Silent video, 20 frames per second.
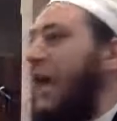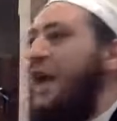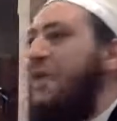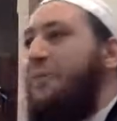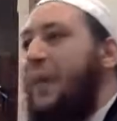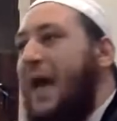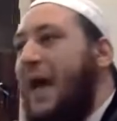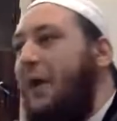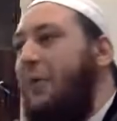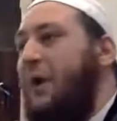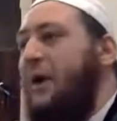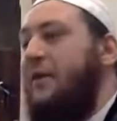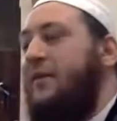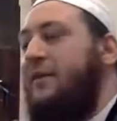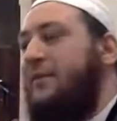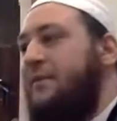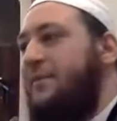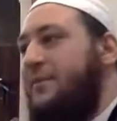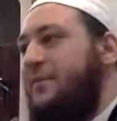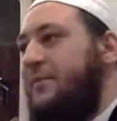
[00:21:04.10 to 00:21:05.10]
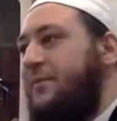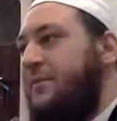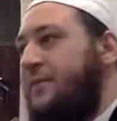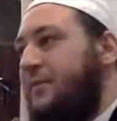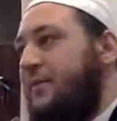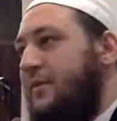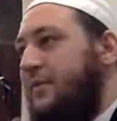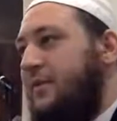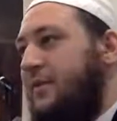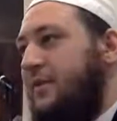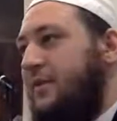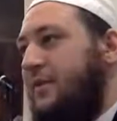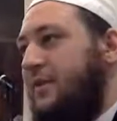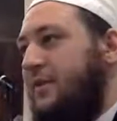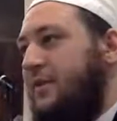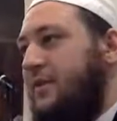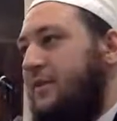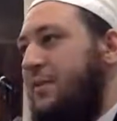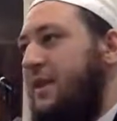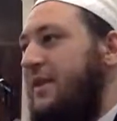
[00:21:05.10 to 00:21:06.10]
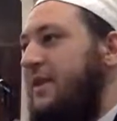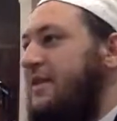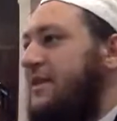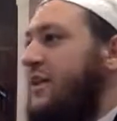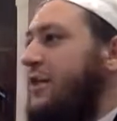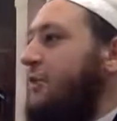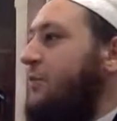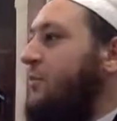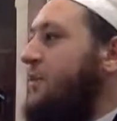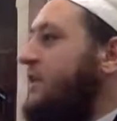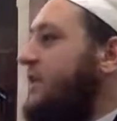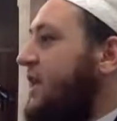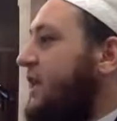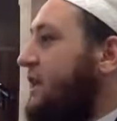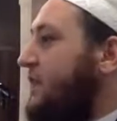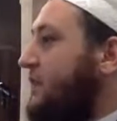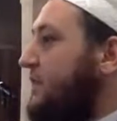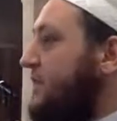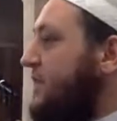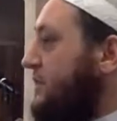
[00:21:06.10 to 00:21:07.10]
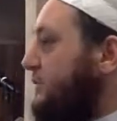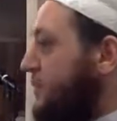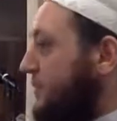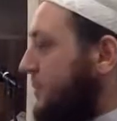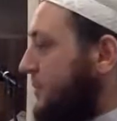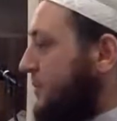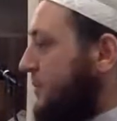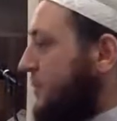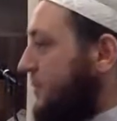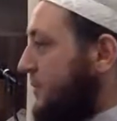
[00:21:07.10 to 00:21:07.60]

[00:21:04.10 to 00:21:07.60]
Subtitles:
to gain power. But this little miskin Muslim,